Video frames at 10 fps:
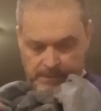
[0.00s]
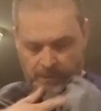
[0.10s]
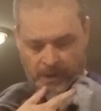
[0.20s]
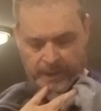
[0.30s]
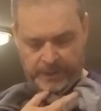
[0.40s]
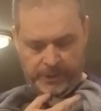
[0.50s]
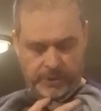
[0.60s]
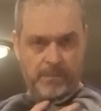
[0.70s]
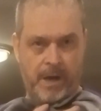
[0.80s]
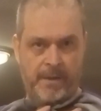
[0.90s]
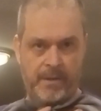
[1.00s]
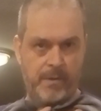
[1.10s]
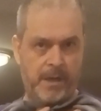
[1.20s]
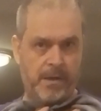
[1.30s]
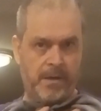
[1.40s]
Or I can shoot right through
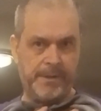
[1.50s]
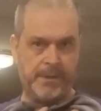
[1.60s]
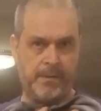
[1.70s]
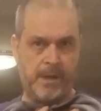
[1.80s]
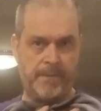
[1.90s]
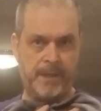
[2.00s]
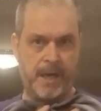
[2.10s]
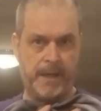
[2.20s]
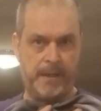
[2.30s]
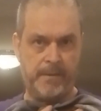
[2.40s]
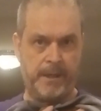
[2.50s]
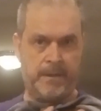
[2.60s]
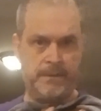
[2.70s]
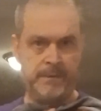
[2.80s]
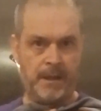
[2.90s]
here, so I've got it,
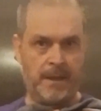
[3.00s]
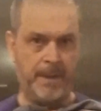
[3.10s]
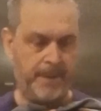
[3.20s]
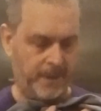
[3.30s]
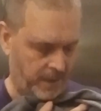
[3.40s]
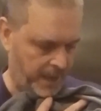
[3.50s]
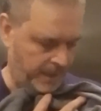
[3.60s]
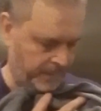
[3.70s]
I'm gonna be all right.